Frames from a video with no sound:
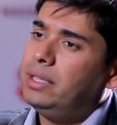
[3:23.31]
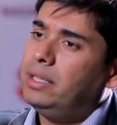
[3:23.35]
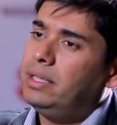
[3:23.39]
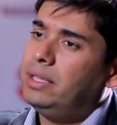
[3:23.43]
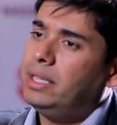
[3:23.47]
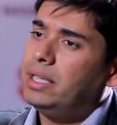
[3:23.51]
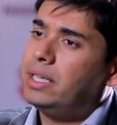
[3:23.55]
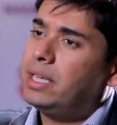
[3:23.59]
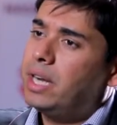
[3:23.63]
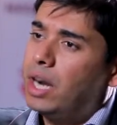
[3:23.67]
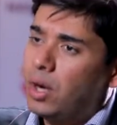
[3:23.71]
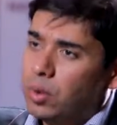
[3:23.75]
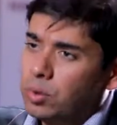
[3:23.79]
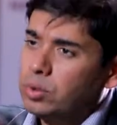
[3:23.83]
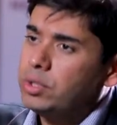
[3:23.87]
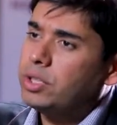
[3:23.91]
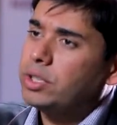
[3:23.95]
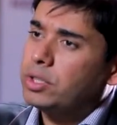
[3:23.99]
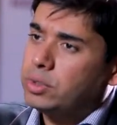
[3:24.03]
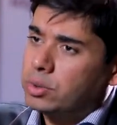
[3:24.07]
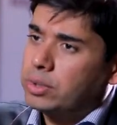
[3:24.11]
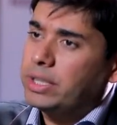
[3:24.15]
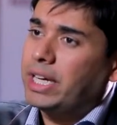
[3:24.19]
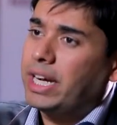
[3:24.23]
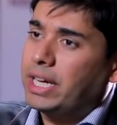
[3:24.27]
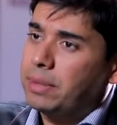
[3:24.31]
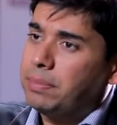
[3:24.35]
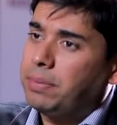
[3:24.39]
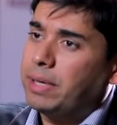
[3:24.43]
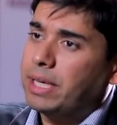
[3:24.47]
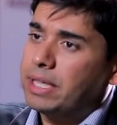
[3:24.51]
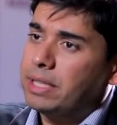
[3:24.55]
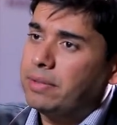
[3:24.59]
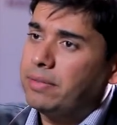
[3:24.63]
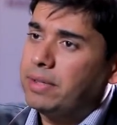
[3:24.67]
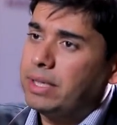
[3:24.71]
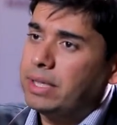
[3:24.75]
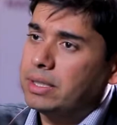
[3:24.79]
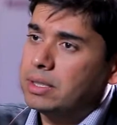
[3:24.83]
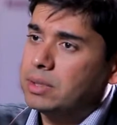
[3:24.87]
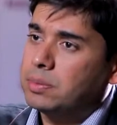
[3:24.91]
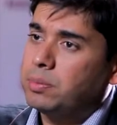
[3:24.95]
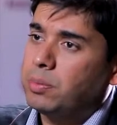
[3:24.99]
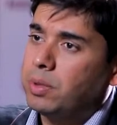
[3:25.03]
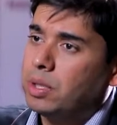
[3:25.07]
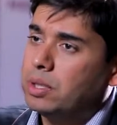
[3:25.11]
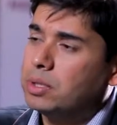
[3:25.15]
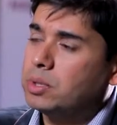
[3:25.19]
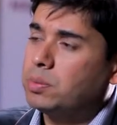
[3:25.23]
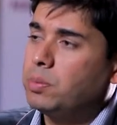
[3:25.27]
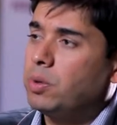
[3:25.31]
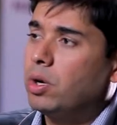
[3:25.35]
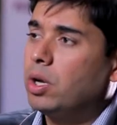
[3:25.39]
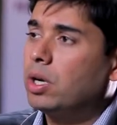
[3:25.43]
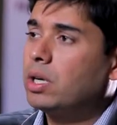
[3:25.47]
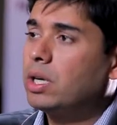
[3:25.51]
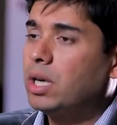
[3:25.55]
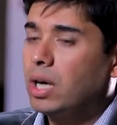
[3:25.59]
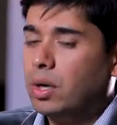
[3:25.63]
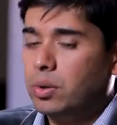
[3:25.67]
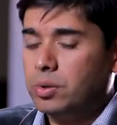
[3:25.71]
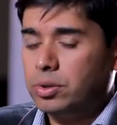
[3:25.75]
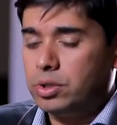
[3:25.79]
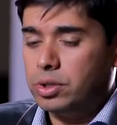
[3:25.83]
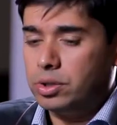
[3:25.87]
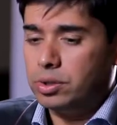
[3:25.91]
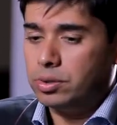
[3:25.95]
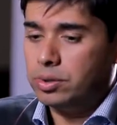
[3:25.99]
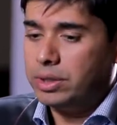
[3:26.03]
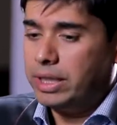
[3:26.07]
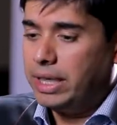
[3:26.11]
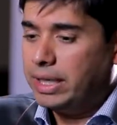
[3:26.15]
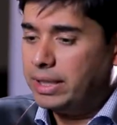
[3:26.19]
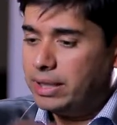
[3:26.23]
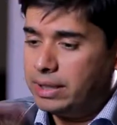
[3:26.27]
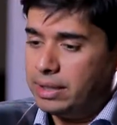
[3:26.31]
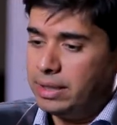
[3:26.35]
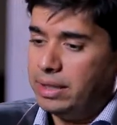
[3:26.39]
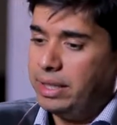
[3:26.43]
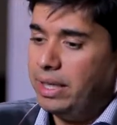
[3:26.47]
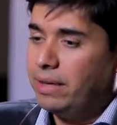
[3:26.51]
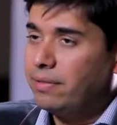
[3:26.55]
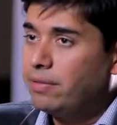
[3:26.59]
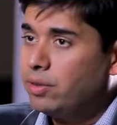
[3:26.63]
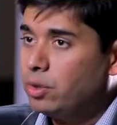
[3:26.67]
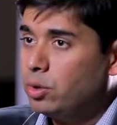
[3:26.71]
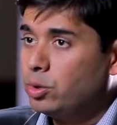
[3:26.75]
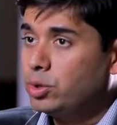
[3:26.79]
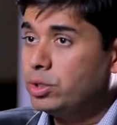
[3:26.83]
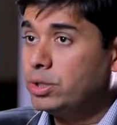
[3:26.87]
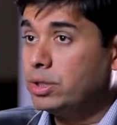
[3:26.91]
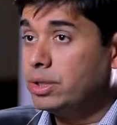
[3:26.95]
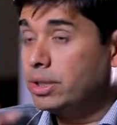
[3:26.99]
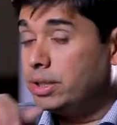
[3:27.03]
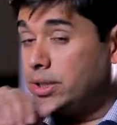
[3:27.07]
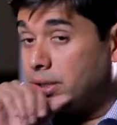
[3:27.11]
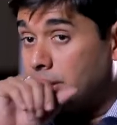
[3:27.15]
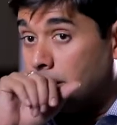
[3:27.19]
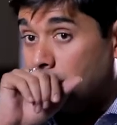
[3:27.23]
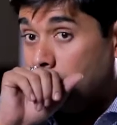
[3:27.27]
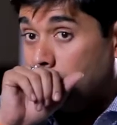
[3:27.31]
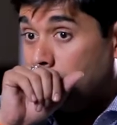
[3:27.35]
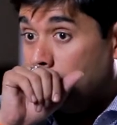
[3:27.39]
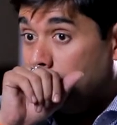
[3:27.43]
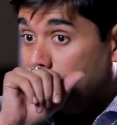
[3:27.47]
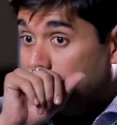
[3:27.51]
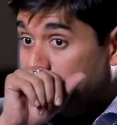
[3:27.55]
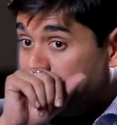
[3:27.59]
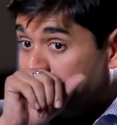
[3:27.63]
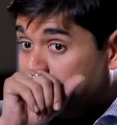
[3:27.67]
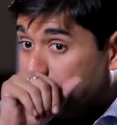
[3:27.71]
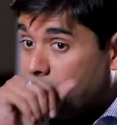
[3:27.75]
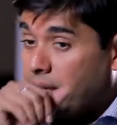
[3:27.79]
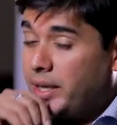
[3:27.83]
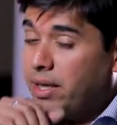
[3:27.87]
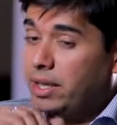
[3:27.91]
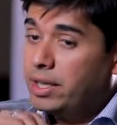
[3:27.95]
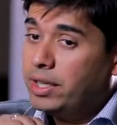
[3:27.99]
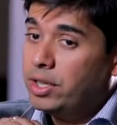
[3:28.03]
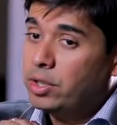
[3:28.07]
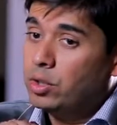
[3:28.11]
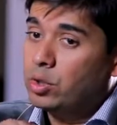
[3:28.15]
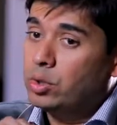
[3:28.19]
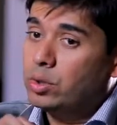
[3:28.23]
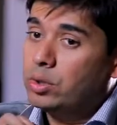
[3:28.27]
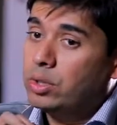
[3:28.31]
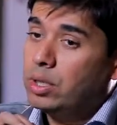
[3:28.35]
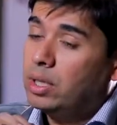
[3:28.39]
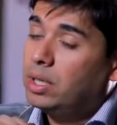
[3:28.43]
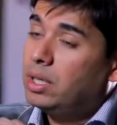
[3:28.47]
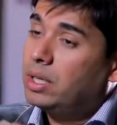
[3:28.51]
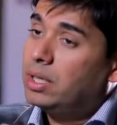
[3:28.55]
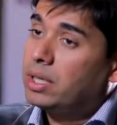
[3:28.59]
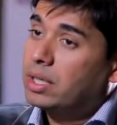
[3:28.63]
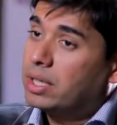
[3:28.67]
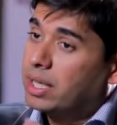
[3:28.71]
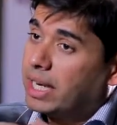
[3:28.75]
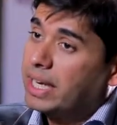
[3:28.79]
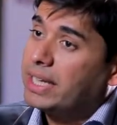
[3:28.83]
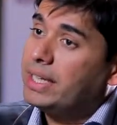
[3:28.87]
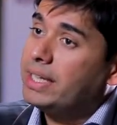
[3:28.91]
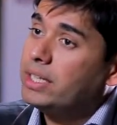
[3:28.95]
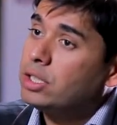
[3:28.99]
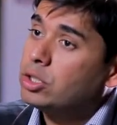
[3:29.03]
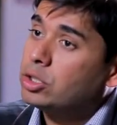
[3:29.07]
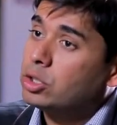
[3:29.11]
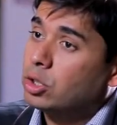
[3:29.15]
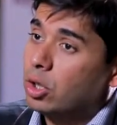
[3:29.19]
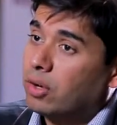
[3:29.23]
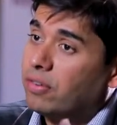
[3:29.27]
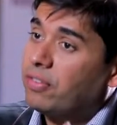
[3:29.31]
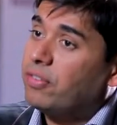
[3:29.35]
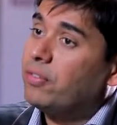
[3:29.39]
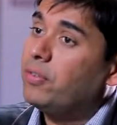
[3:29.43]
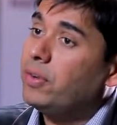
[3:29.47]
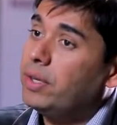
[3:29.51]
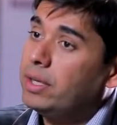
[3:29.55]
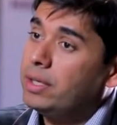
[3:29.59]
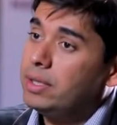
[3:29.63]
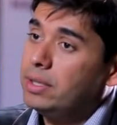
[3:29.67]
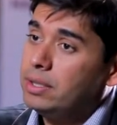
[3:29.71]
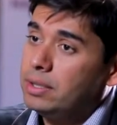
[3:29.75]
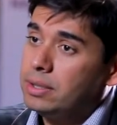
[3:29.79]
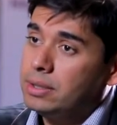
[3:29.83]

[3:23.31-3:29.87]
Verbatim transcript: The counter to that, by the way, a small counter to that evolution is, writing software